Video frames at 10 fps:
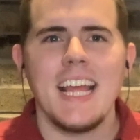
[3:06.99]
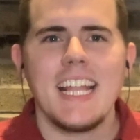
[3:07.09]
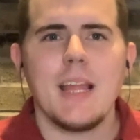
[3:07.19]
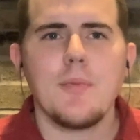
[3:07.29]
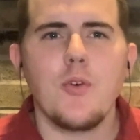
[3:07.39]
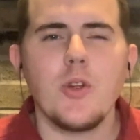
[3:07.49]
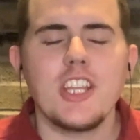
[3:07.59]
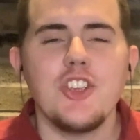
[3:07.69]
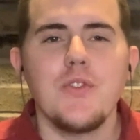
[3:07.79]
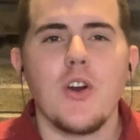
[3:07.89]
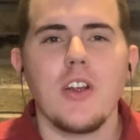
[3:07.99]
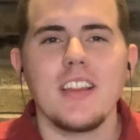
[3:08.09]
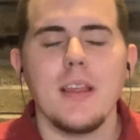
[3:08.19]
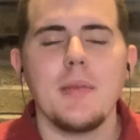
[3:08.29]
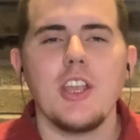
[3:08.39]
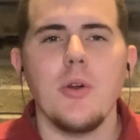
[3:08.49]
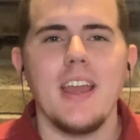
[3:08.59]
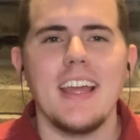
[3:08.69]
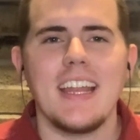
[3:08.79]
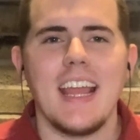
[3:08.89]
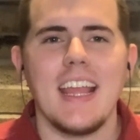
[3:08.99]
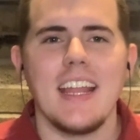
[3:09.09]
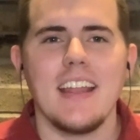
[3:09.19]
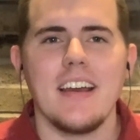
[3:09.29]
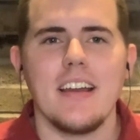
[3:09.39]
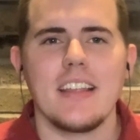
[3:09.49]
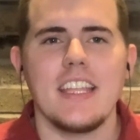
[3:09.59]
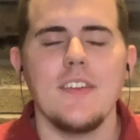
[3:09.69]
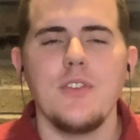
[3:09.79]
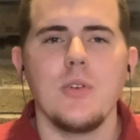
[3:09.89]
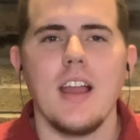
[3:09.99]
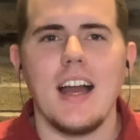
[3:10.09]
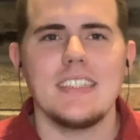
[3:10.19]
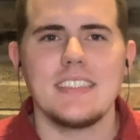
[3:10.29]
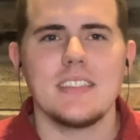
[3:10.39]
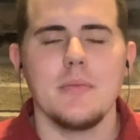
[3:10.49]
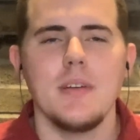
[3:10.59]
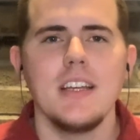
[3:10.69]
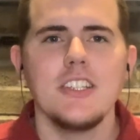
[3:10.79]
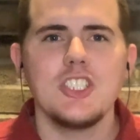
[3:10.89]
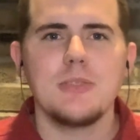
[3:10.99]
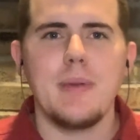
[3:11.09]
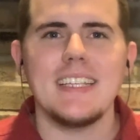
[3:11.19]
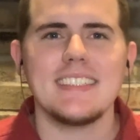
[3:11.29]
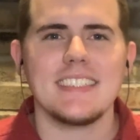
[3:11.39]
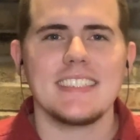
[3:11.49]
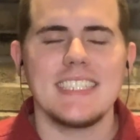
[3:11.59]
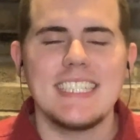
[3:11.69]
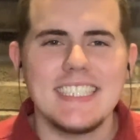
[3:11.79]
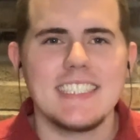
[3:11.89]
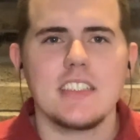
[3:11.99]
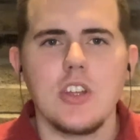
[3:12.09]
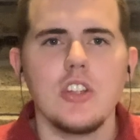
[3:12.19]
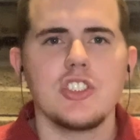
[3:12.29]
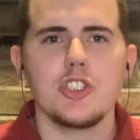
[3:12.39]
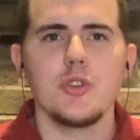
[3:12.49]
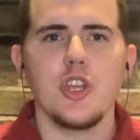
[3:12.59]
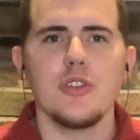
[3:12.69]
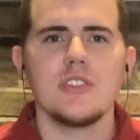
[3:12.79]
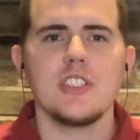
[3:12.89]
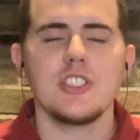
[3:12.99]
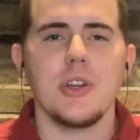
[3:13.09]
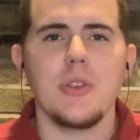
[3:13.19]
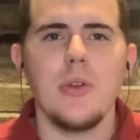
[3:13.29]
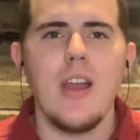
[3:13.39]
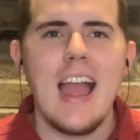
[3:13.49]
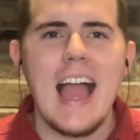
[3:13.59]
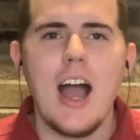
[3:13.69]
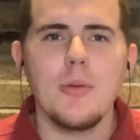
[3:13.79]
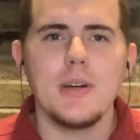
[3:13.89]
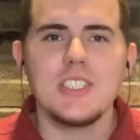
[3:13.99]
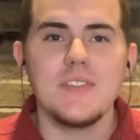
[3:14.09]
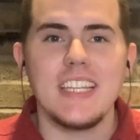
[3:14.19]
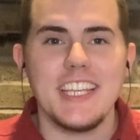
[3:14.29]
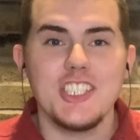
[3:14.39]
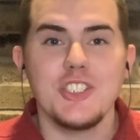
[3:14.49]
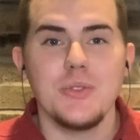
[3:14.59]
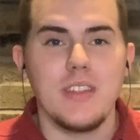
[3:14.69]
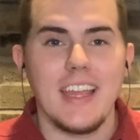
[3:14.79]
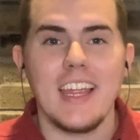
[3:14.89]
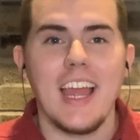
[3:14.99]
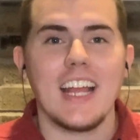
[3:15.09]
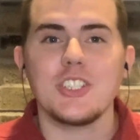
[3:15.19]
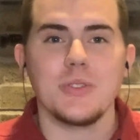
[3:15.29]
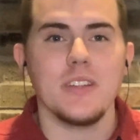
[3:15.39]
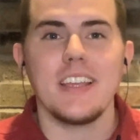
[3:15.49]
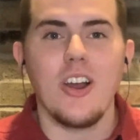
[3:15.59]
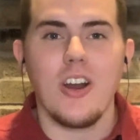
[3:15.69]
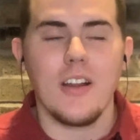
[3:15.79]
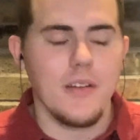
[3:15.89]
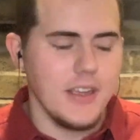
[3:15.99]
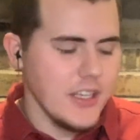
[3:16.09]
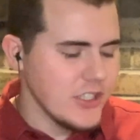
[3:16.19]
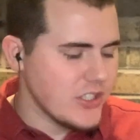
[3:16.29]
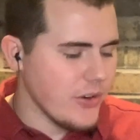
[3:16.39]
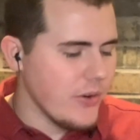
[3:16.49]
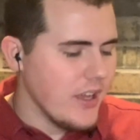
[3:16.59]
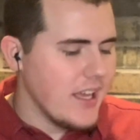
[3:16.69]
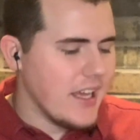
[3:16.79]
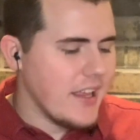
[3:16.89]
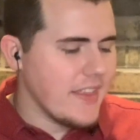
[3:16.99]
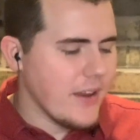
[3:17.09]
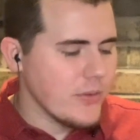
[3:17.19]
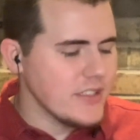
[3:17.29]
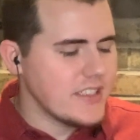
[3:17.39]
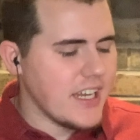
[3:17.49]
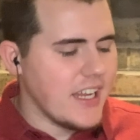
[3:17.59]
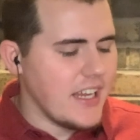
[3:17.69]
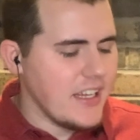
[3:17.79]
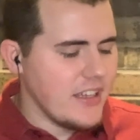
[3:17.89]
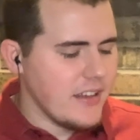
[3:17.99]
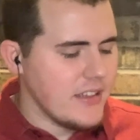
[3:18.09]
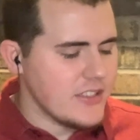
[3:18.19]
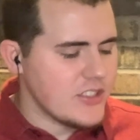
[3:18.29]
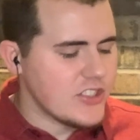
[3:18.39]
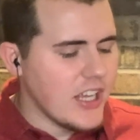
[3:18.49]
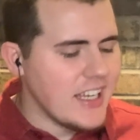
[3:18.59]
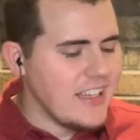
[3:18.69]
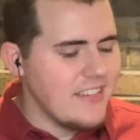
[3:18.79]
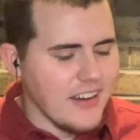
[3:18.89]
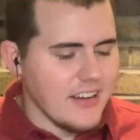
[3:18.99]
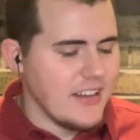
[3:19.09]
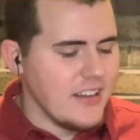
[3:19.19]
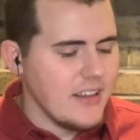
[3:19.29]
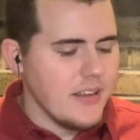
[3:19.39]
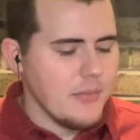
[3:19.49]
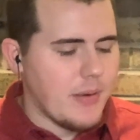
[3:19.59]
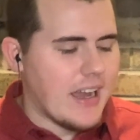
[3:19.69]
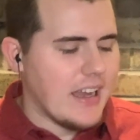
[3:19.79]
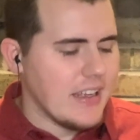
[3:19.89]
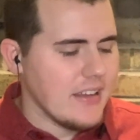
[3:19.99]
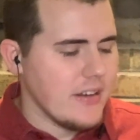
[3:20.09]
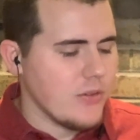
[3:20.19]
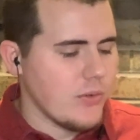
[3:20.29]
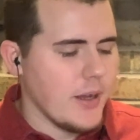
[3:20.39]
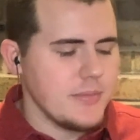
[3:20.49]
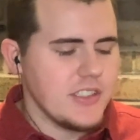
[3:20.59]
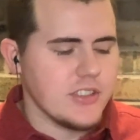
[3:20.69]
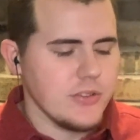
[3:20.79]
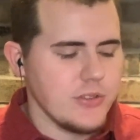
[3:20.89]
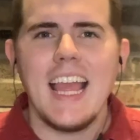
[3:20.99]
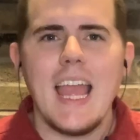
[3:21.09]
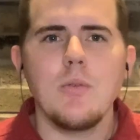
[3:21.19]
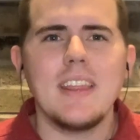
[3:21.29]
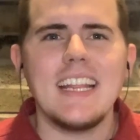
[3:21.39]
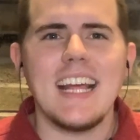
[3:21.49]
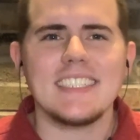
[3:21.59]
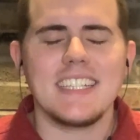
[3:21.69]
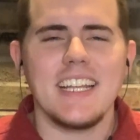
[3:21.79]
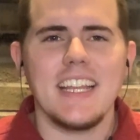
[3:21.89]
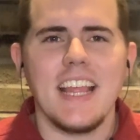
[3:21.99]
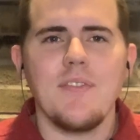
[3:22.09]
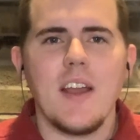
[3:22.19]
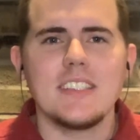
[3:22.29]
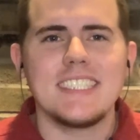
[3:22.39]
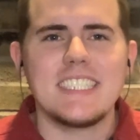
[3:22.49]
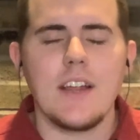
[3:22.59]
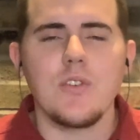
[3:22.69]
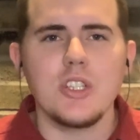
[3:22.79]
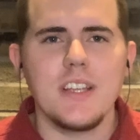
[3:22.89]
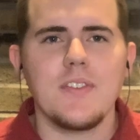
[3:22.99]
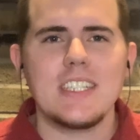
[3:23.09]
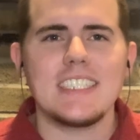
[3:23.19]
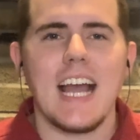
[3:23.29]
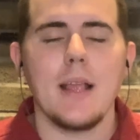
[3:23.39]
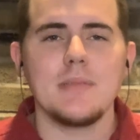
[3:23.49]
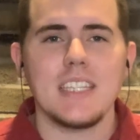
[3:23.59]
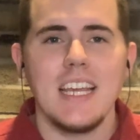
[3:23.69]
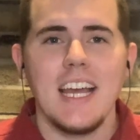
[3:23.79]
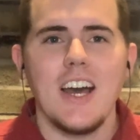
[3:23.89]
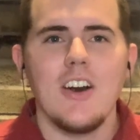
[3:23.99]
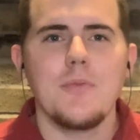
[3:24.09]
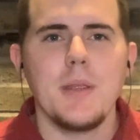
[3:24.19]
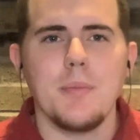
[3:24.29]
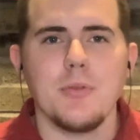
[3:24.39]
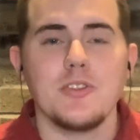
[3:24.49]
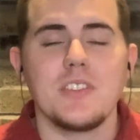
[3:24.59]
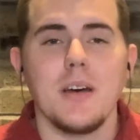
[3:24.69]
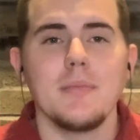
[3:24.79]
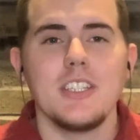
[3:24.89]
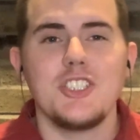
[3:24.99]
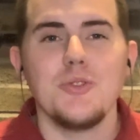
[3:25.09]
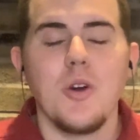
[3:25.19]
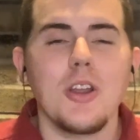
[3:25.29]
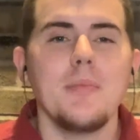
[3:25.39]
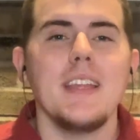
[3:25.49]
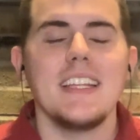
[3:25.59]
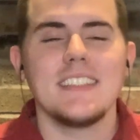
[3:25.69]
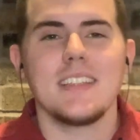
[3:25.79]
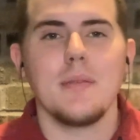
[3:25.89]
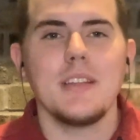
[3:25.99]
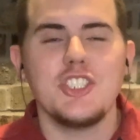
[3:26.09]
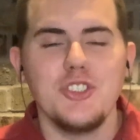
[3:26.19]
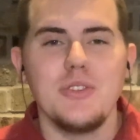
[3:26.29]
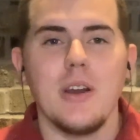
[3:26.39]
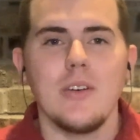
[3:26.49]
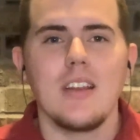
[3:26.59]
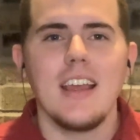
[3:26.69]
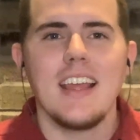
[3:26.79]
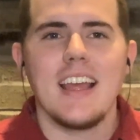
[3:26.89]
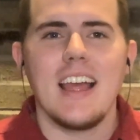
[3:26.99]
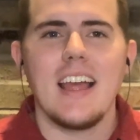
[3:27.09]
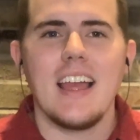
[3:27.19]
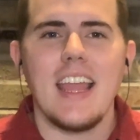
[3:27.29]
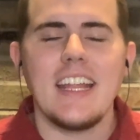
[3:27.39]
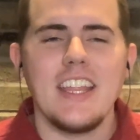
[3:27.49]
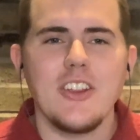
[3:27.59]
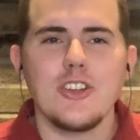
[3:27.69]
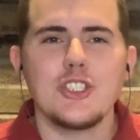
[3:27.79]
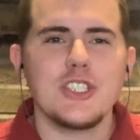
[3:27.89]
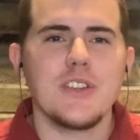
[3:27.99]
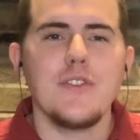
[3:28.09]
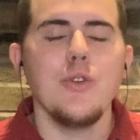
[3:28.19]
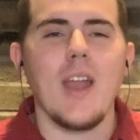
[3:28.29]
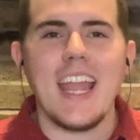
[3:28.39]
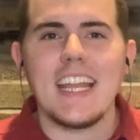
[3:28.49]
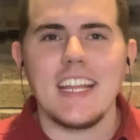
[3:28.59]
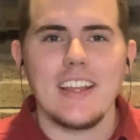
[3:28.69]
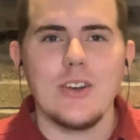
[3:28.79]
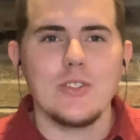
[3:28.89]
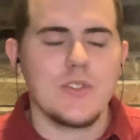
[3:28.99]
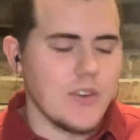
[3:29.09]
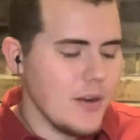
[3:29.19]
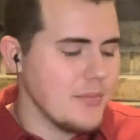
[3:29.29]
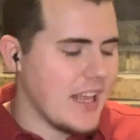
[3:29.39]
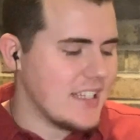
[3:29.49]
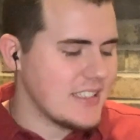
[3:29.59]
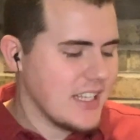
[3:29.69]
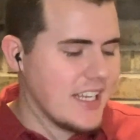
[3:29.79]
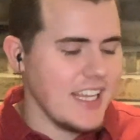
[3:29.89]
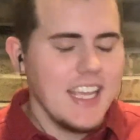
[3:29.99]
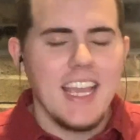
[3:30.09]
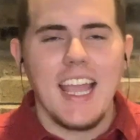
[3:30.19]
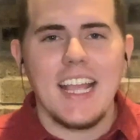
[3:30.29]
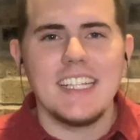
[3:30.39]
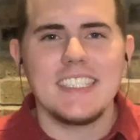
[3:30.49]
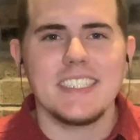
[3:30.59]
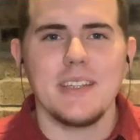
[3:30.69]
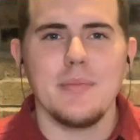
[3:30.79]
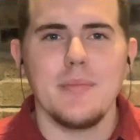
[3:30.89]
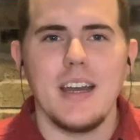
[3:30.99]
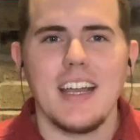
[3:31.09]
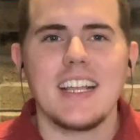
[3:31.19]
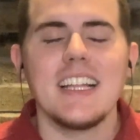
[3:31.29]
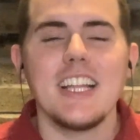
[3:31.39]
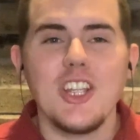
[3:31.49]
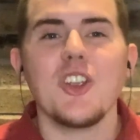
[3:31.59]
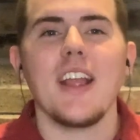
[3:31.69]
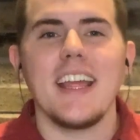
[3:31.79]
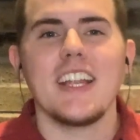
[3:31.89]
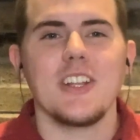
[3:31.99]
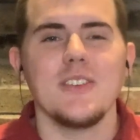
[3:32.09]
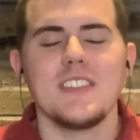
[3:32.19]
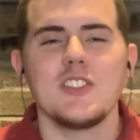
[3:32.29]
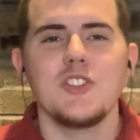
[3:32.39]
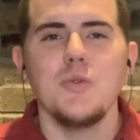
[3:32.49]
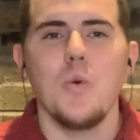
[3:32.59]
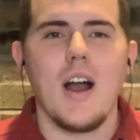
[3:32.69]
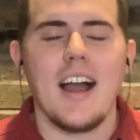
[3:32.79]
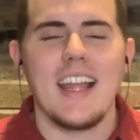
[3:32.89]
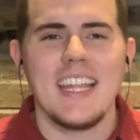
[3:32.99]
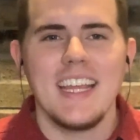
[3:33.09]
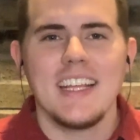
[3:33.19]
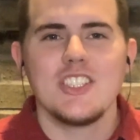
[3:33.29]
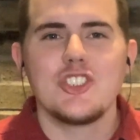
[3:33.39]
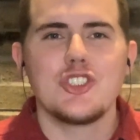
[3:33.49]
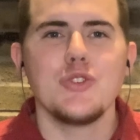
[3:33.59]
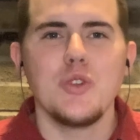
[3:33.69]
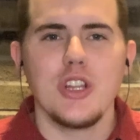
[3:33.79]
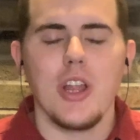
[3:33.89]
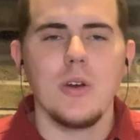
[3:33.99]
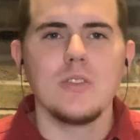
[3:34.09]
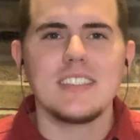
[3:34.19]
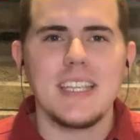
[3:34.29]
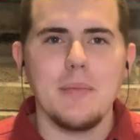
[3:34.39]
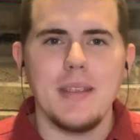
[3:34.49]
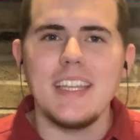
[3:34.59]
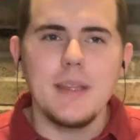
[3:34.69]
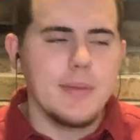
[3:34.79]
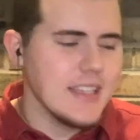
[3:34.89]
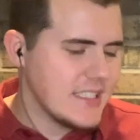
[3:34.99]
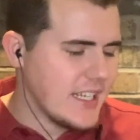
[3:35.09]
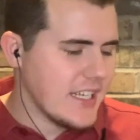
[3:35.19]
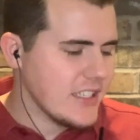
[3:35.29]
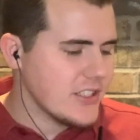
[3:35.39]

Now, before we get too far in, let me go ahead and give you guys some just basic statistics on student loans that show you how much of an issue they actually are. So there was a study done by Ramsey Solutions, and within that study, they found several different types of people, some that you want to be and some that you don't. And here are just a few anecdotes from that study, and some clear anecdotes as to why student loans can be debilitating.